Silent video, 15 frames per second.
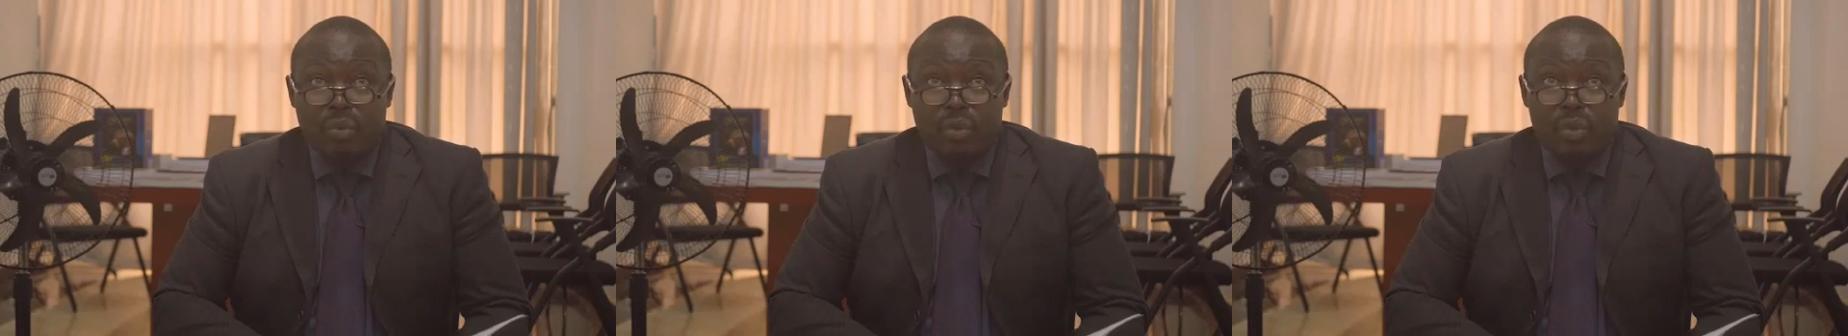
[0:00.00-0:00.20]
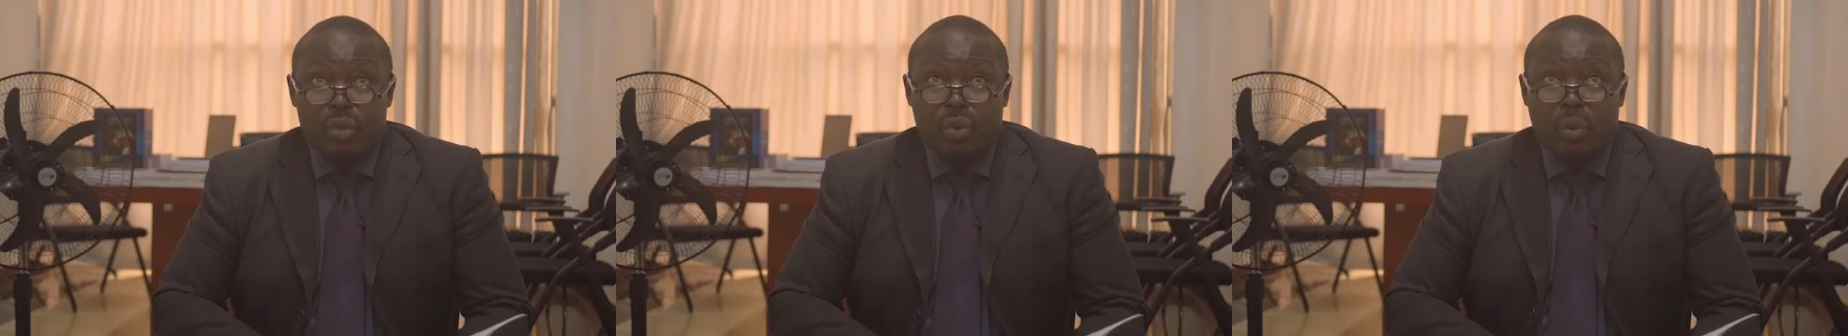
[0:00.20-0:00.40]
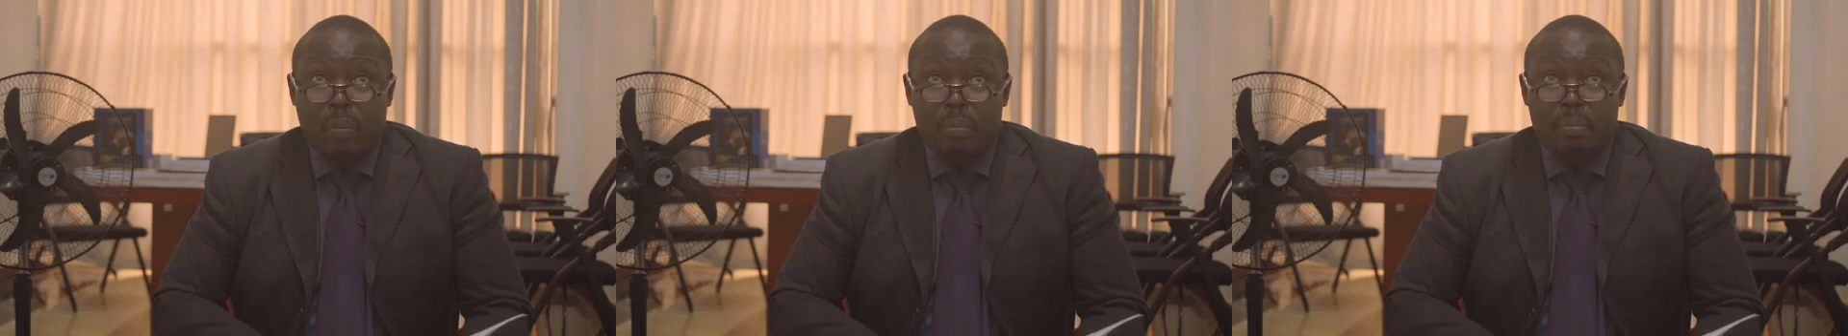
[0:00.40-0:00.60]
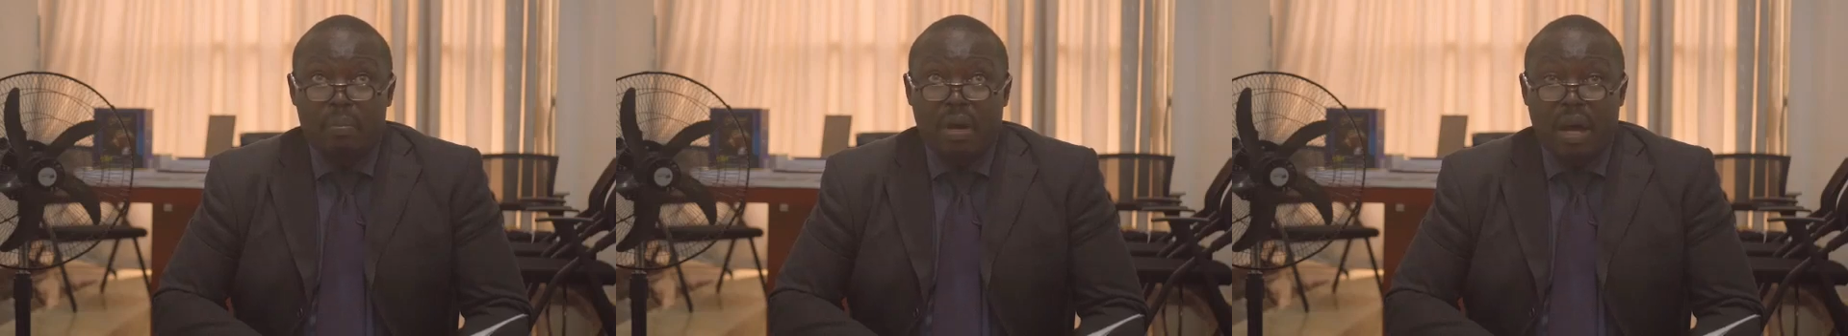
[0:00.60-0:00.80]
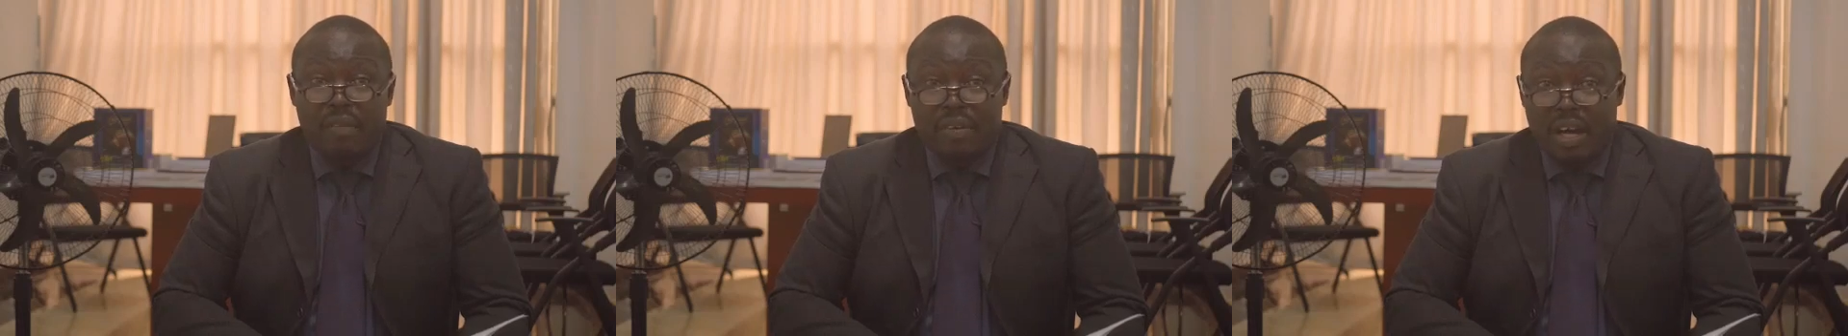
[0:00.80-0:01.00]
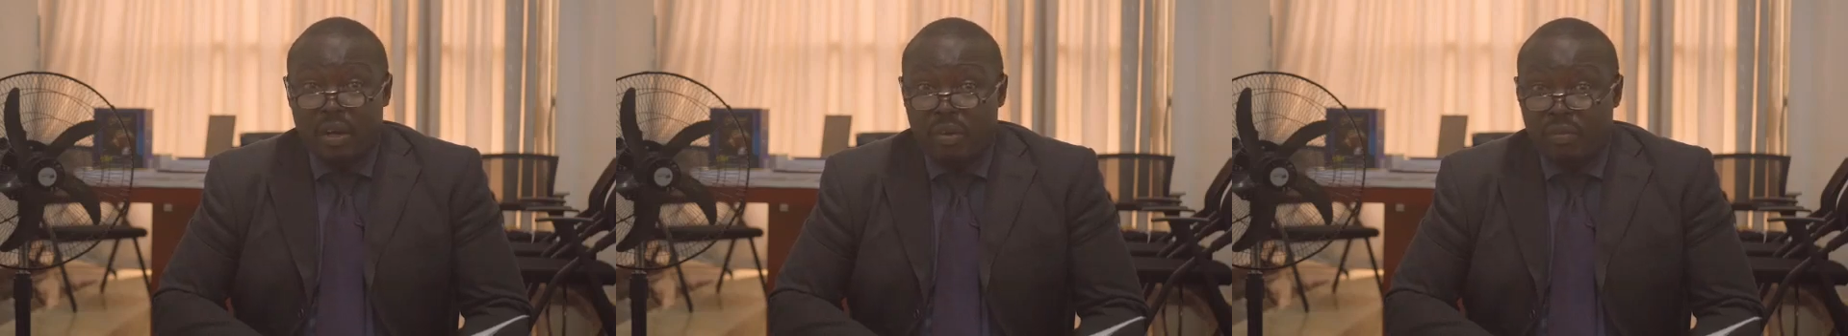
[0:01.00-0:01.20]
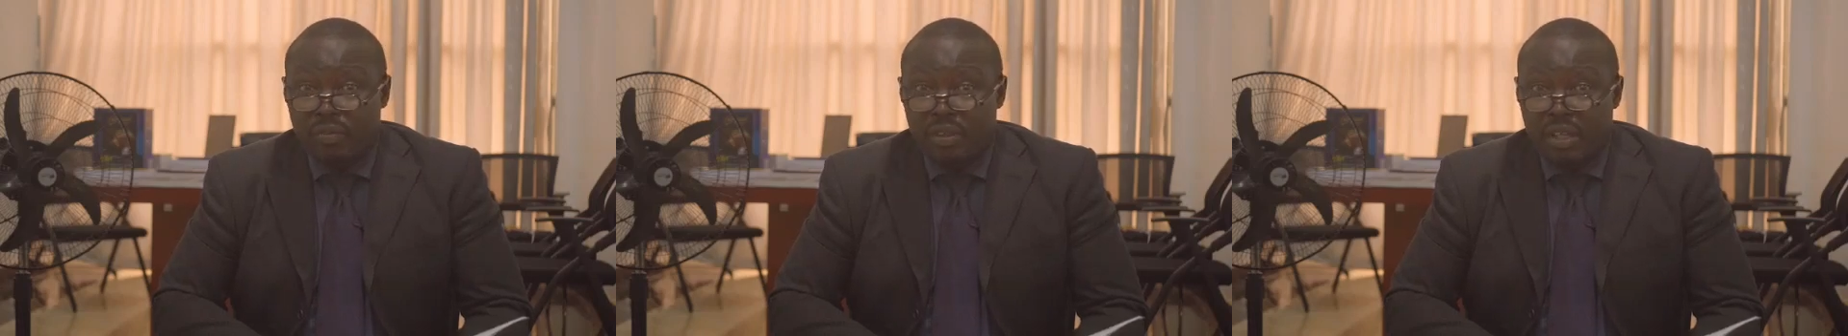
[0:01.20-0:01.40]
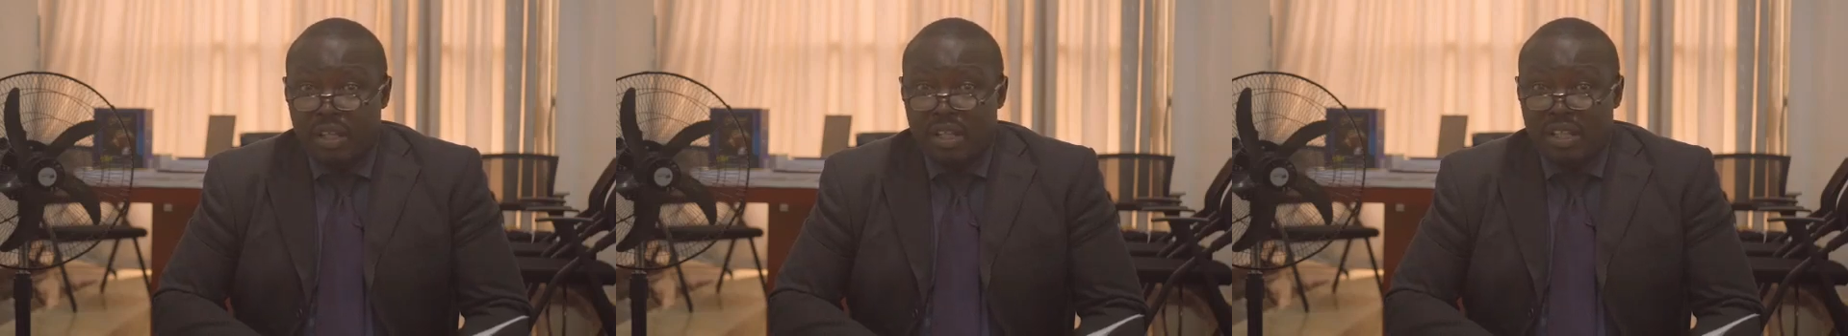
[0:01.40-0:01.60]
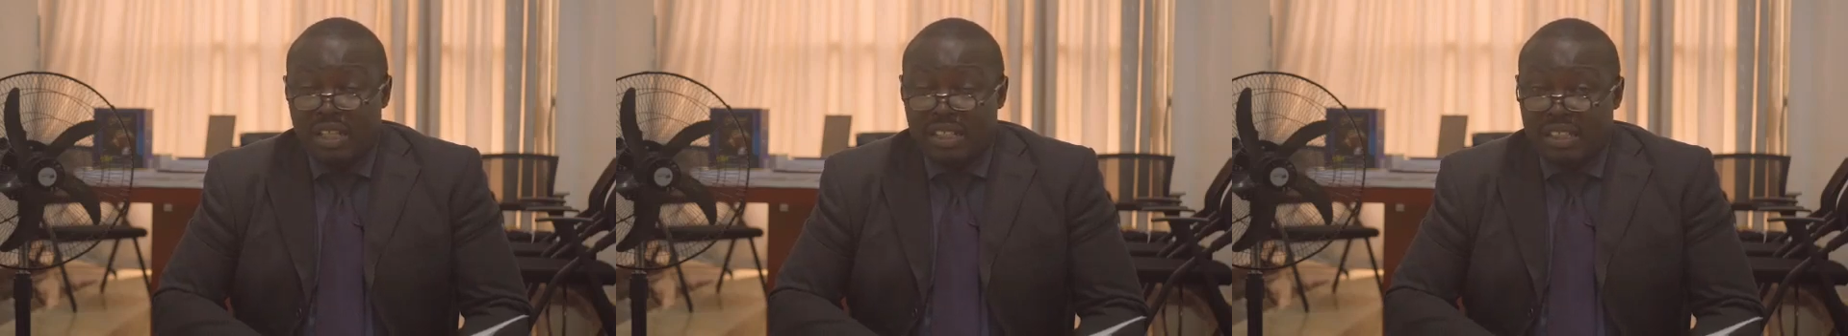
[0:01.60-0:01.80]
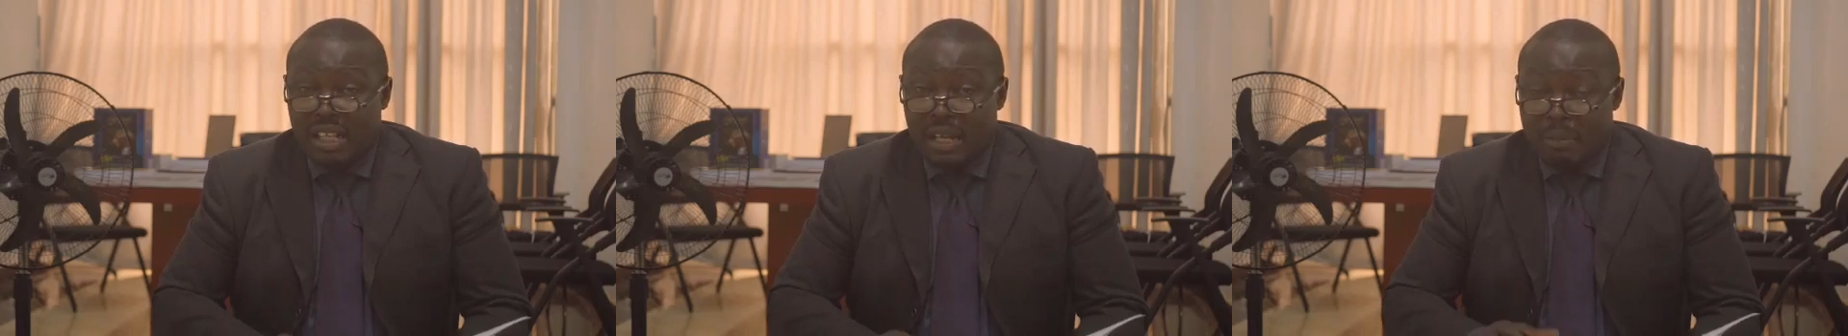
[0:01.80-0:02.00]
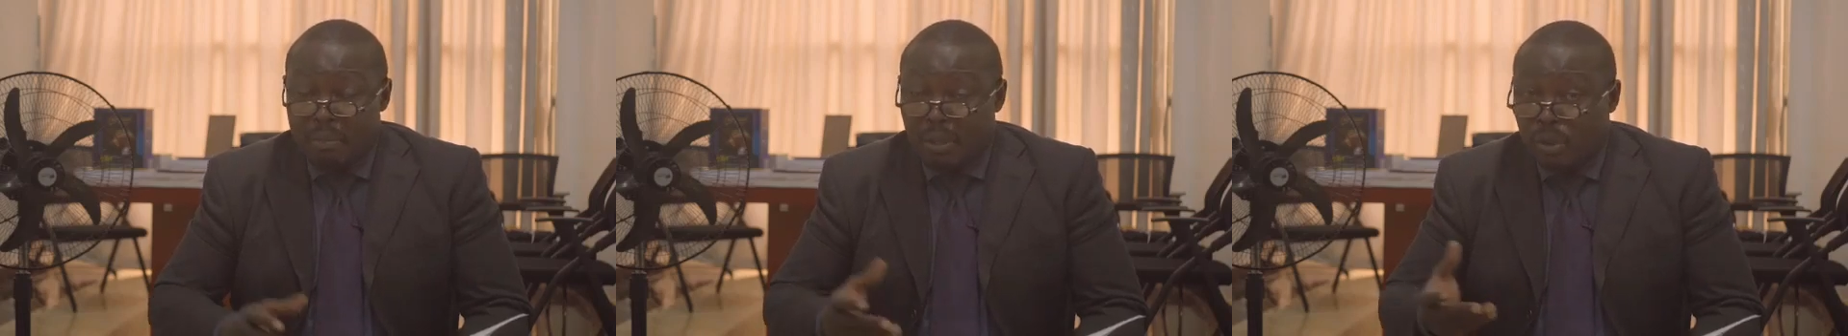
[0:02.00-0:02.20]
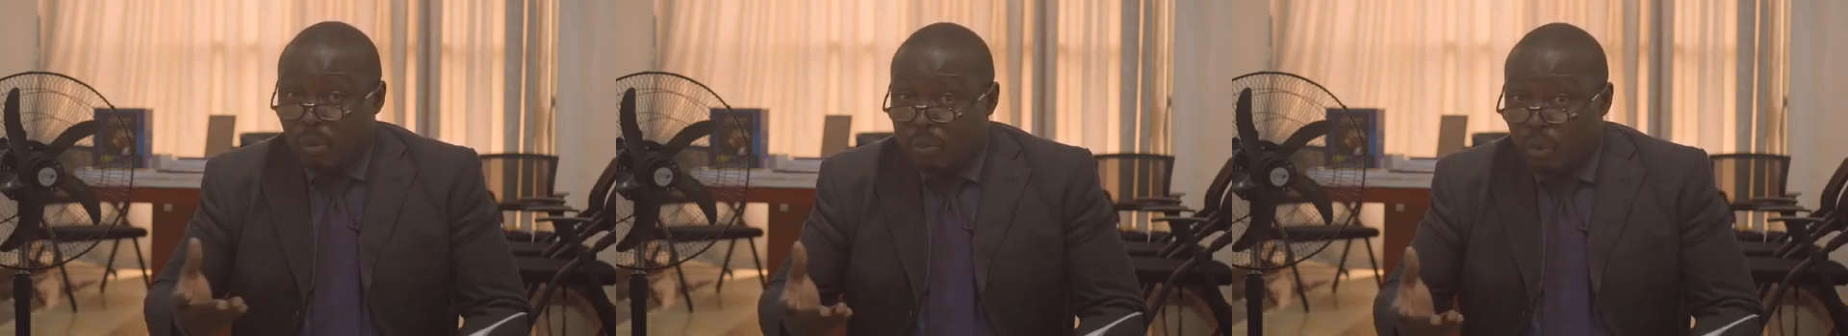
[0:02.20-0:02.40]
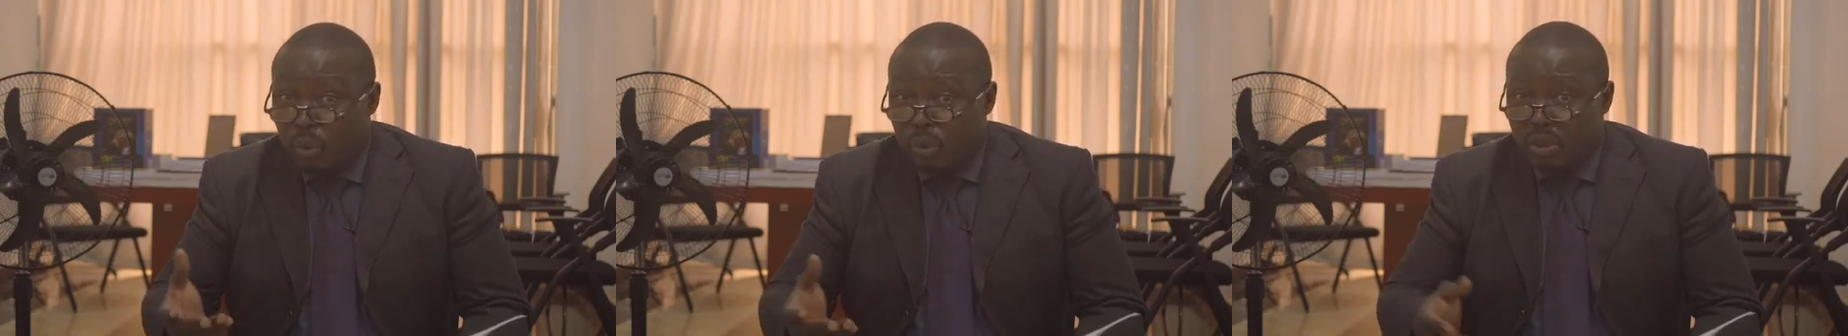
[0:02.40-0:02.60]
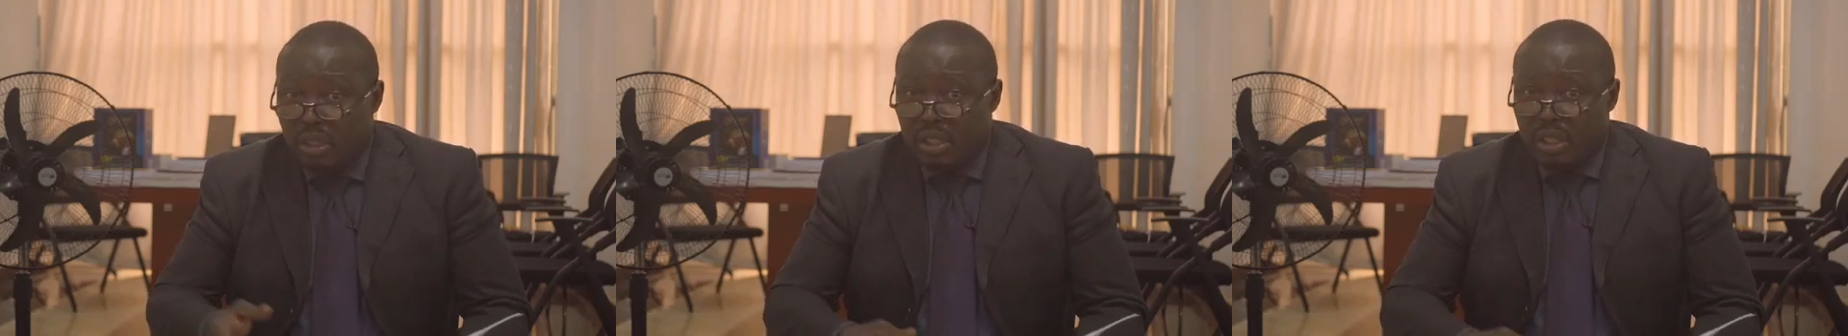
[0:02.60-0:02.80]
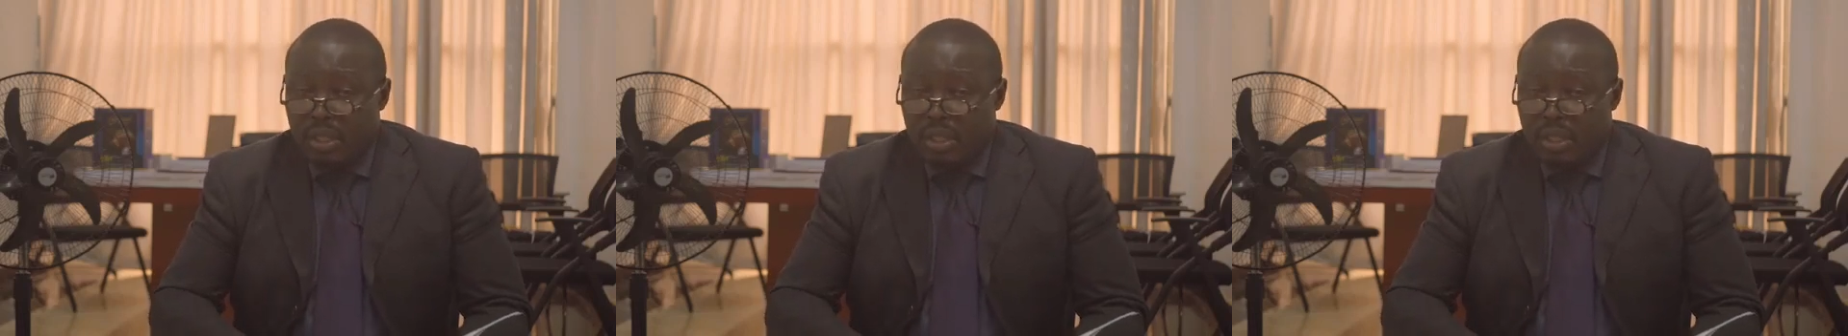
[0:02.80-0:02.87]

you have heard of things like Matoput,